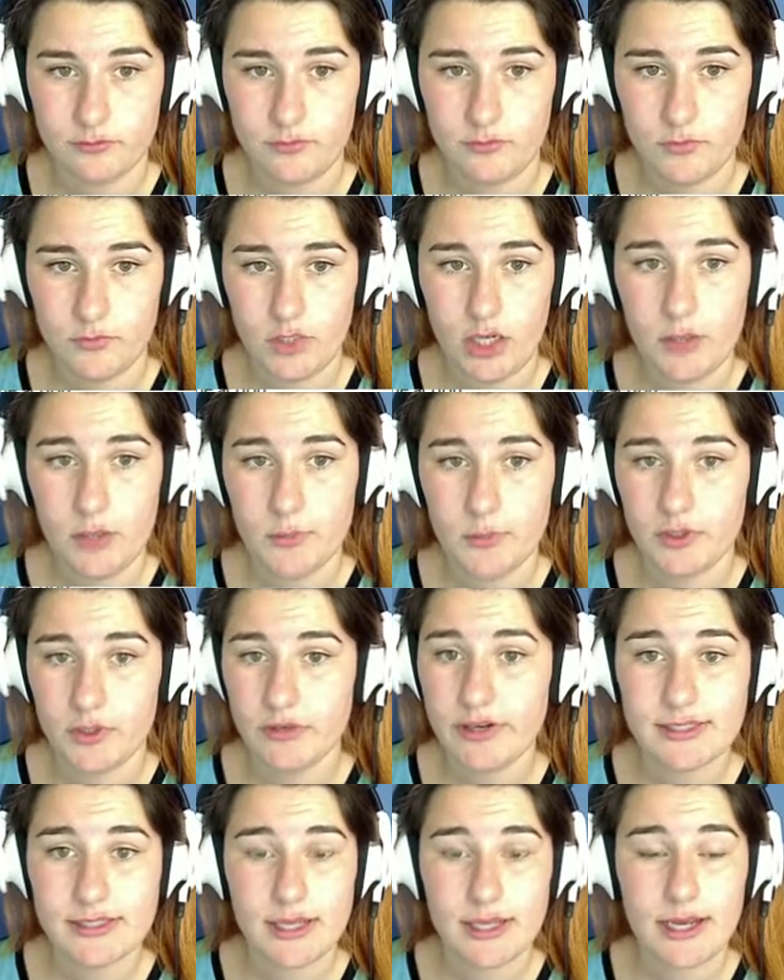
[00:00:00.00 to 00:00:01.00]
The rest
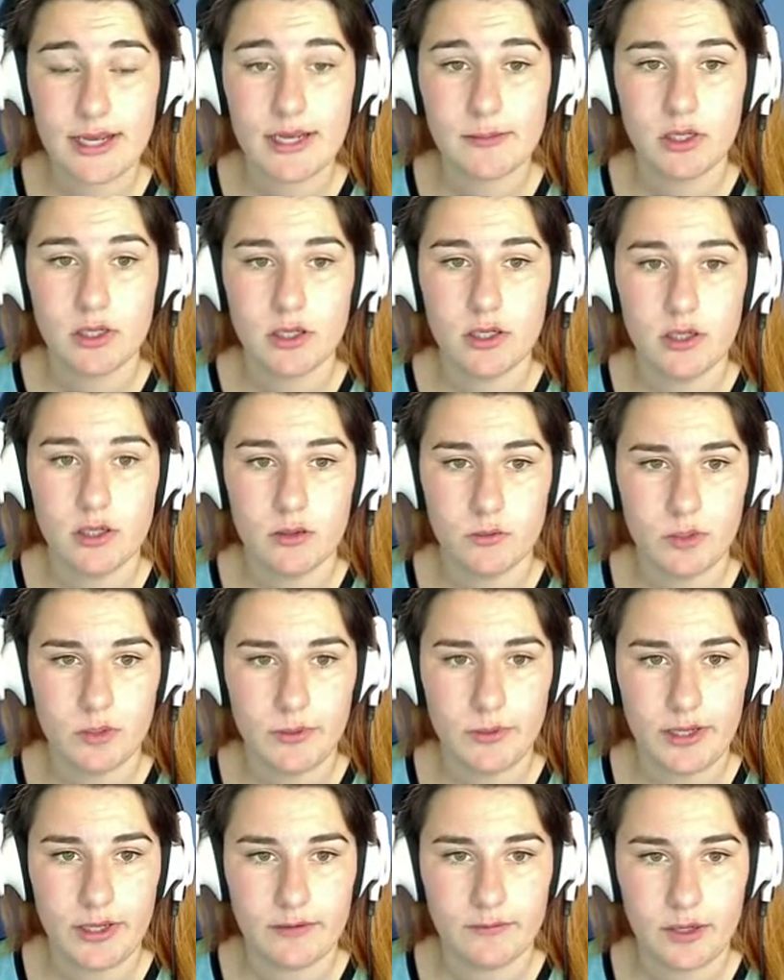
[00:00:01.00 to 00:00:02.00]
I'm, what do we have?
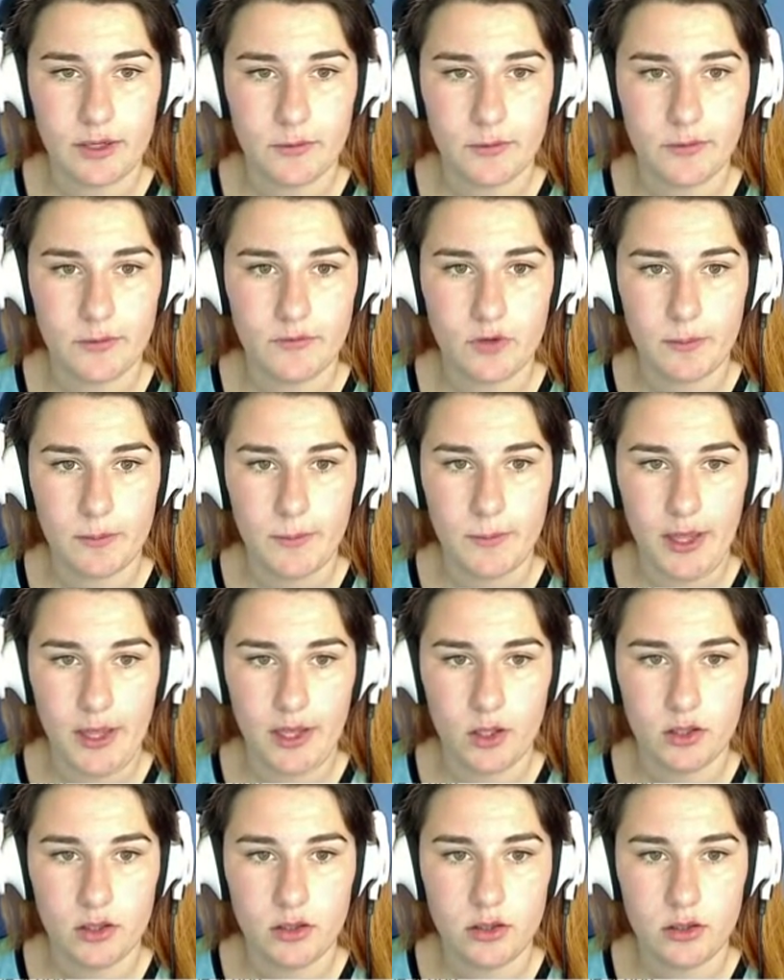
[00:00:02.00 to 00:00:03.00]
We've got a male.
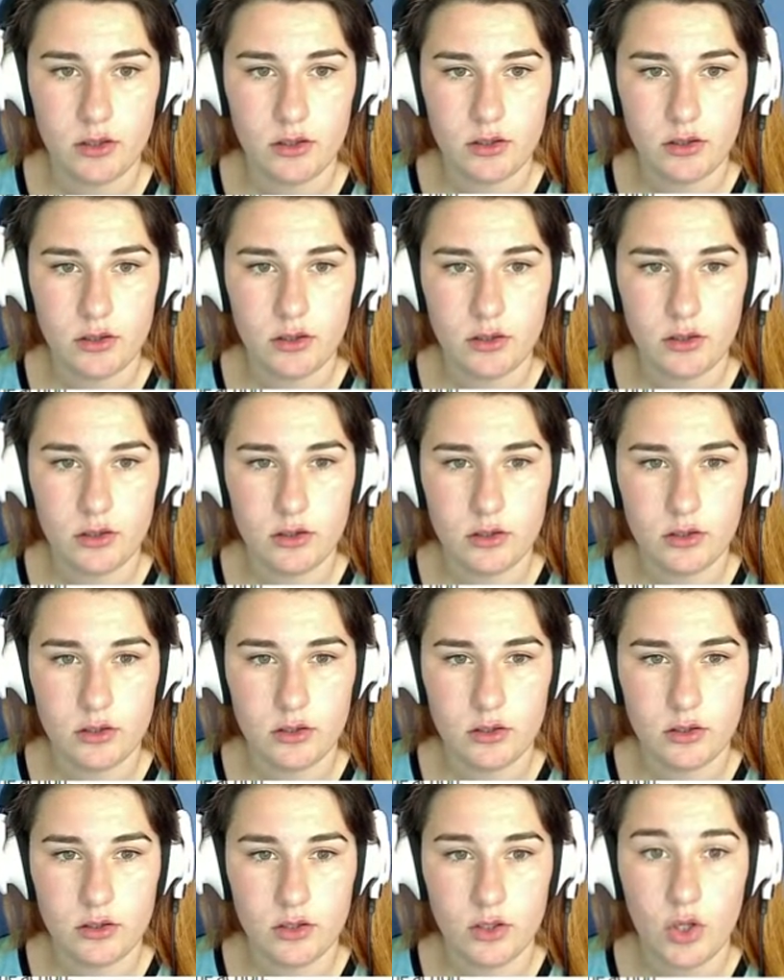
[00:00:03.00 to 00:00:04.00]

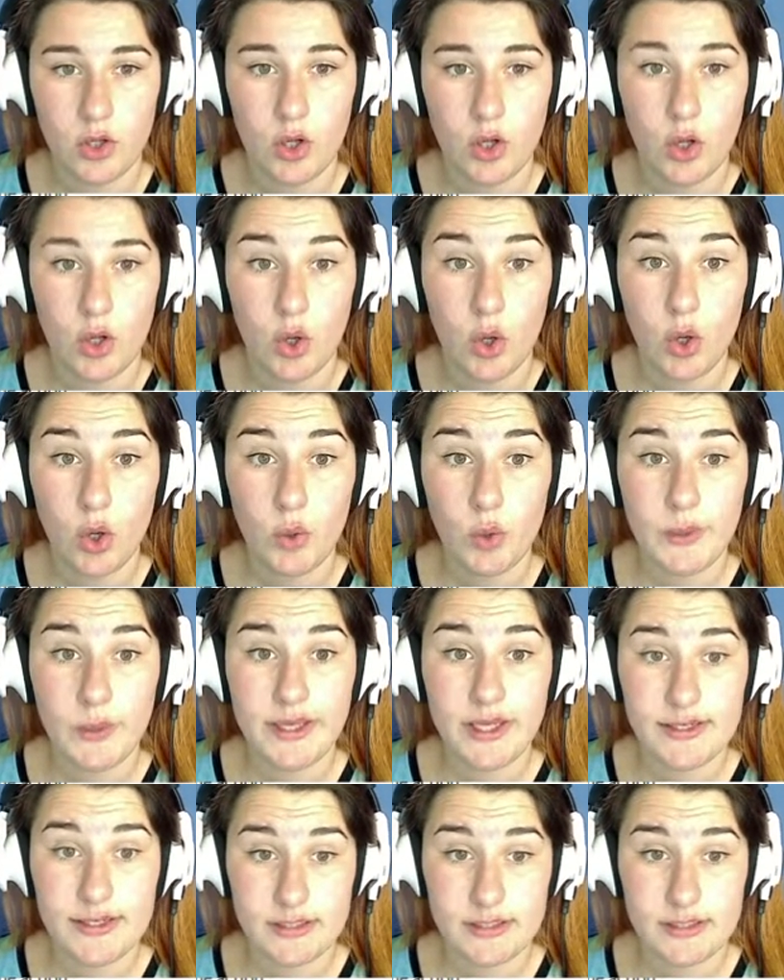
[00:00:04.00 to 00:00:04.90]
Oh, we can customize